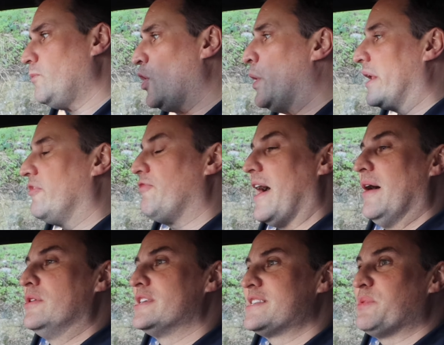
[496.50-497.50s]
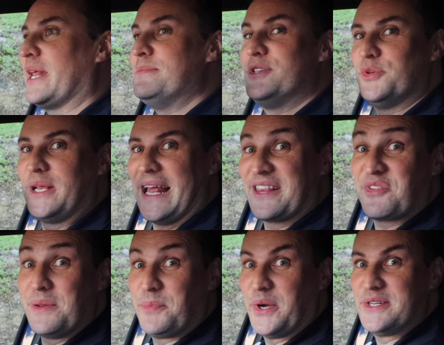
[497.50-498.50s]
What I found is when I'm doing like
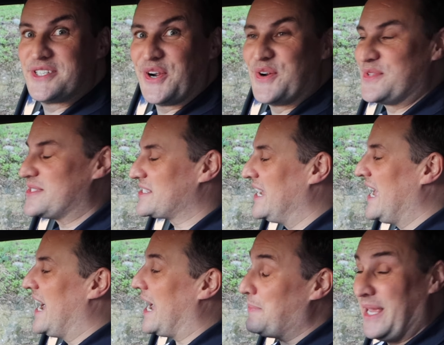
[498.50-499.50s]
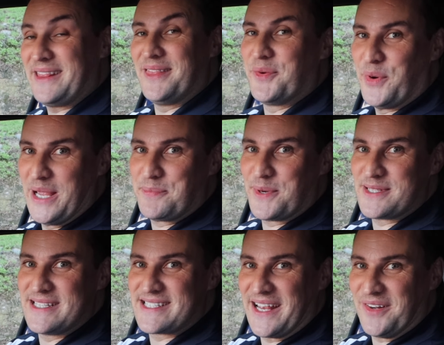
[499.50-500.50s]
3-point turns, I'm hitting the
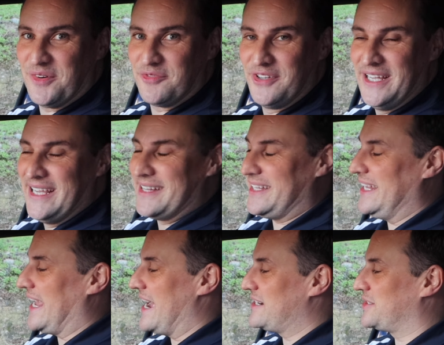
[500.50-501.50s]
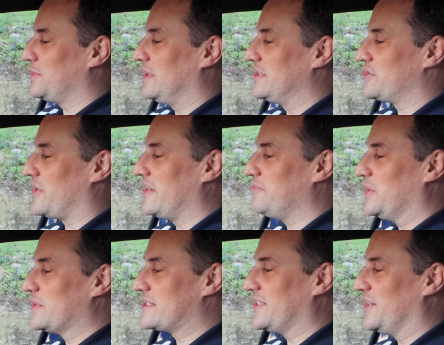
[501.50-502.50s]
wipers instead of the actual drive
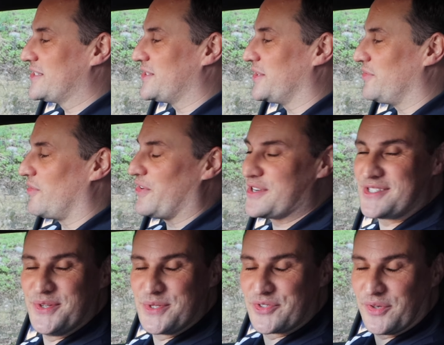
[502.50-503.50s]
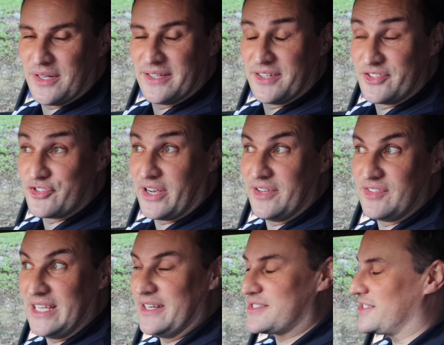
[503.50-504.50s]
mode stalk, so the reverse neutral
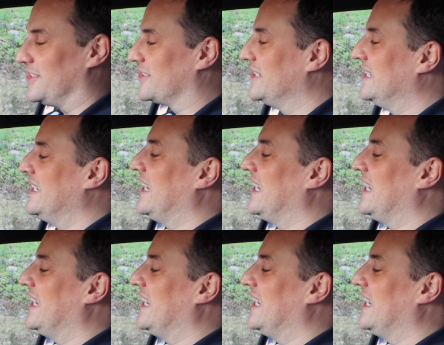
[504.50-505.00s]
drive gear stalk.